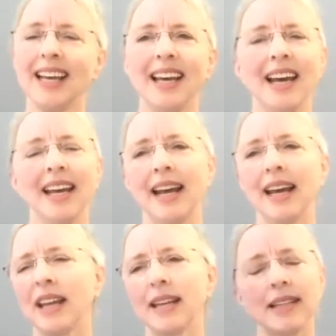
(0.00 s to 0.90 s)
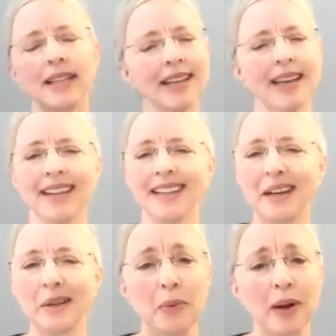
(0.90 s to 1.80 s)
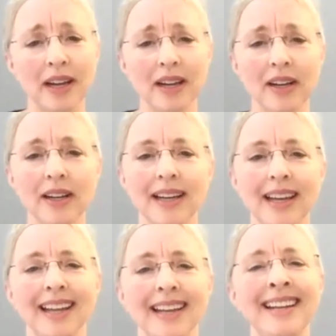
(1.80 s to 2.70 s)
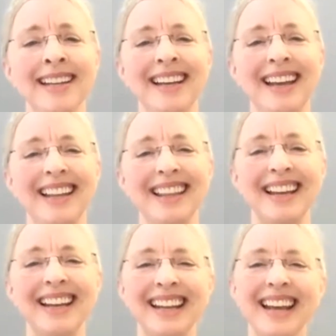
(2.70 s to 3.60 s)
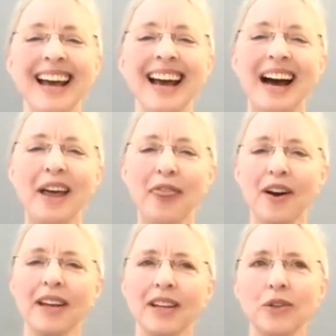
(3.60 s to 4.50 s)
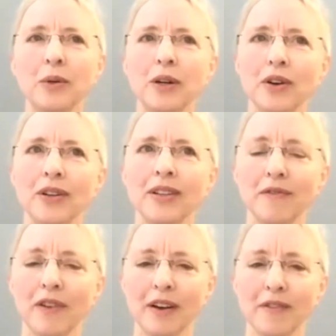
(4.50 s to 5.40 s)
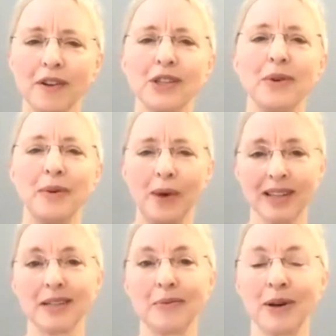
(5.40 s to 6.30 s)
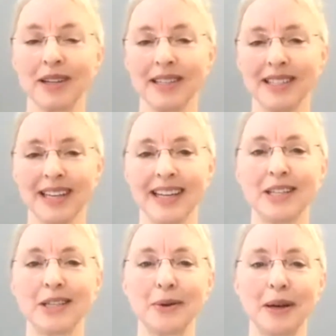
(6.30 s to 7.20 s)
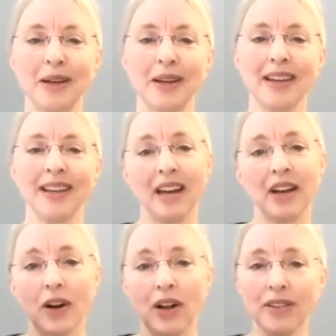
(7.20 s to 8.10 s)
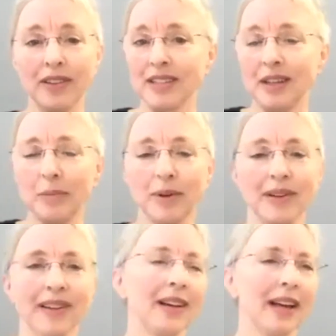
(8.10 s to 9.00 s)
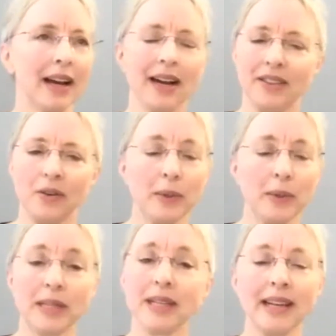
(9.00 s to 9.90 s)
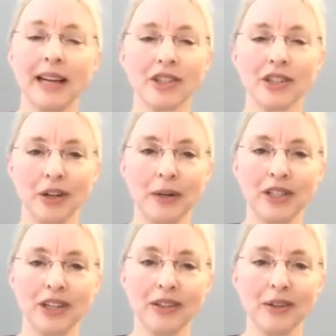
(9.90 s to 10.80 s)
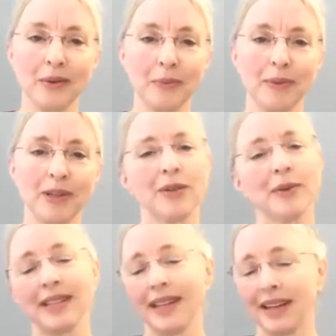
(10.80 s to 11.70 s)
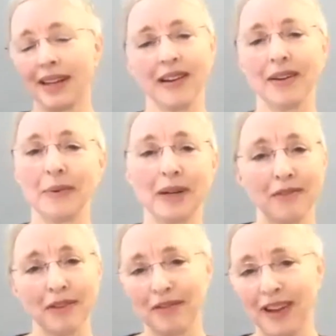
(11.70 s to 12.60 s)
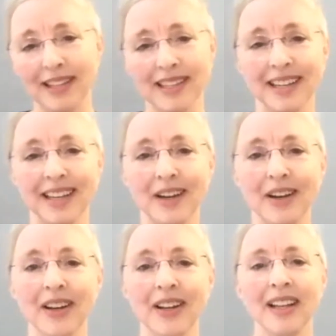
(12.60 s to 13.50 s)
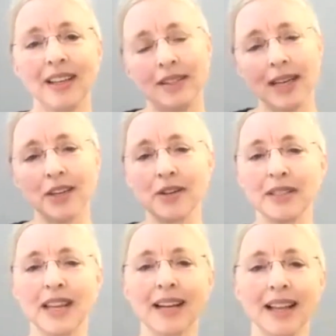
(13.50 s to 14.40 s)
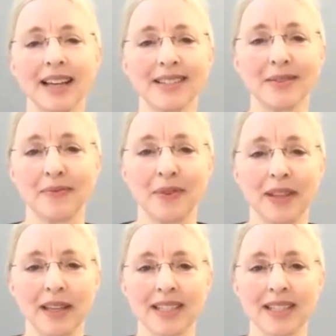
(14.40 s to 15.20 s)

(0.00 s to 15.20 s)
I didn't get in anywhere. And then I thought I knew a girl in Frankfurt, so I wanted somewhere to stay. So I called this number, and I got there. We didn't actually know each other, but she was like, "All right, whatever, fine, stay here. You can take class with us."